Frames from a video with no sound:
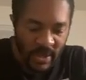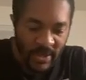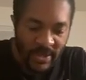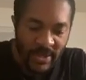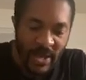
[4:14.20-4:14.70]

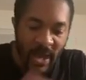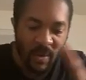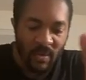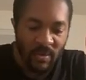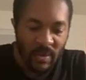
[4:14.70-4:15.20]

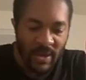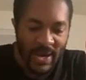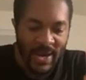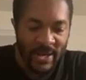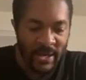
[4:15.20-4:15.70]
Now
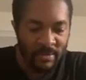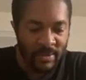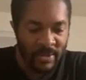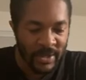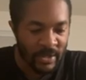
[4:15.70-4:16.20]
I come to
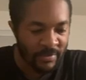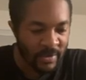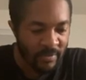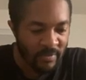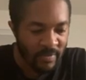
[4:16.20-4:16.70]
think of
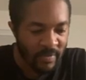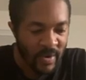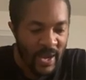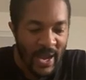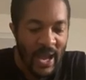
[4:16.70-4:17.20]
it,
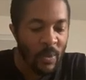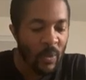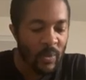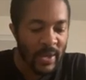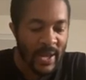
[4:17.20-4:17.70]
I
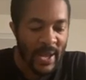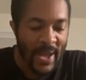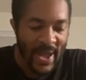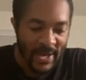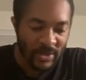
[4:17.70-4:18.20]
won't
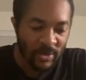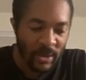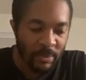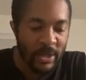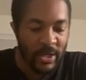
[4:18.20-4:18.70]
actually
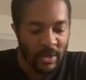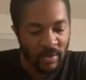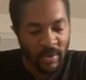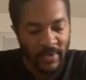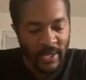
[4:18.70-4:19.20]
be here
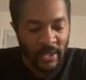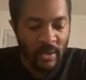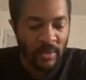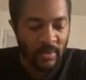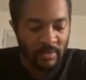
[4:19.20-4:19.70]
all that
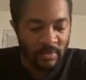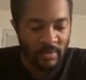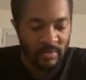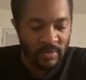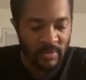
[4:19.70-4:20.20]
long,
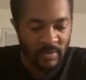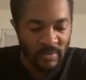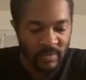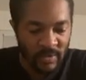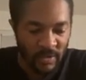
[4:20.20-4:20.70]

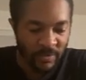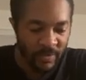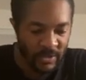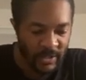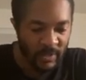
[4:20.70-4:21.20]
Sophie
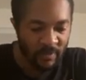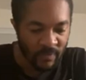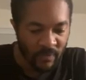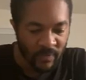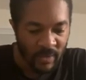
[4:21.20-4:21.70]
said.
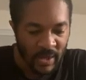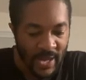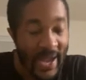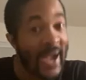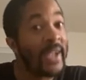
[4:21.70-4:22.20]

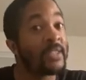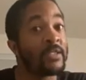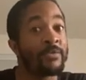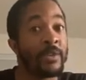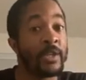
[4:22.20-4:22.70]
I is
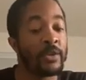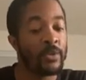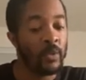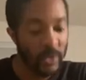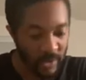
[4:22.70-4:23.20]
afraid you
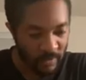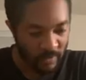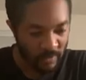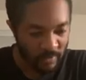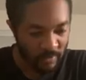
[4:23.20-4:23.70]
will,
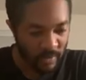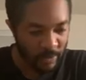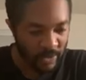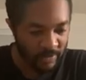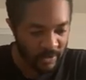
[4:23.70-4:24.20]
the
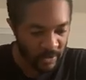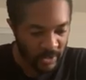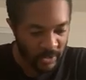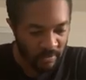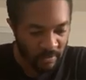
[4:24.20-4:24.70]
BFG
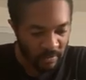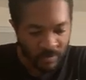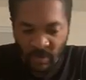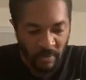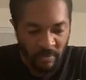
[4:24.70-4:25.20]
said.
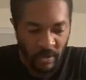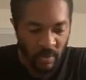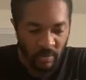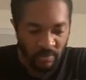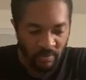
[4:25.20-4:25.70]

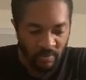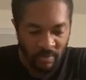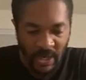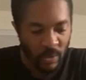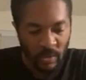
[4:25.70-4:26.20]
No,
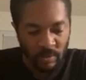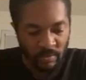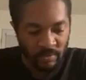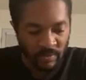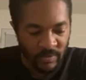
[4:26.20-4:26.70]
I won't,
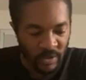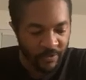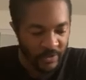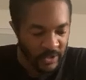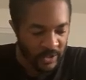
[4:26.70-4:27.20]

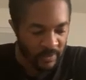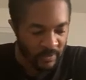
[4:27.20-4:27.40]
Sophie said.